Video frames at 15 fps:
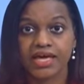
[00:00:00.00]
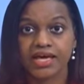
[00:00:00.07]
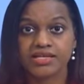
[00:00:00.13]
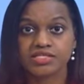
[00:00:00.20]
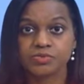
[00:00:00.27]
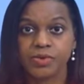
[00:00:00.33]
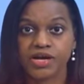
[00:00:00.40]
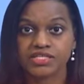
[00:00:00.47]

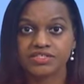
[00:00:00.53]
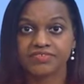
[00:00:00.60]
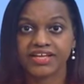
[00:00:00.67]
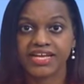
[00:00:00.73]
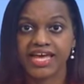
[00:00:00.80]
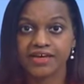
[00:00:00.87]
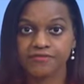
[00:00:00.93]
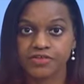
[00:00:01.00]
as part of
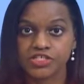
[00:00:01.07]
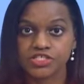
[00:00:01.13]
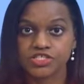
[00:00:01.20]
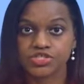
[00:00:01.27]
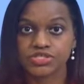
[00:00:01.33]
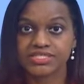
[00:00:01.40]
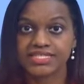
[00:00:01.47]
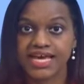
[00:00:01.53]
an effort
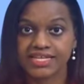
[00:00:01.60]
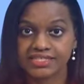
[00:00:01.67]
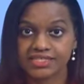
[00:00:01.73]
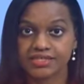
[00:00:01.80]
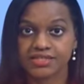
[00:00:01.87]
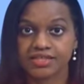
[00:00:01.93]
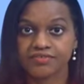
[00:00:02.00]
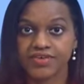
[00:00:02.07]
to
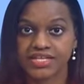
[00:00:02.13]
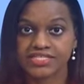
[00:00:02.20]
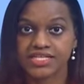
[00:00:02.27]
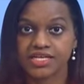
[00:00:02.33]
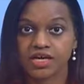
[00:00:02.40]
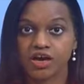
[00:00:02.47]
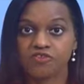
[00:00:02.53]
tighten the vetting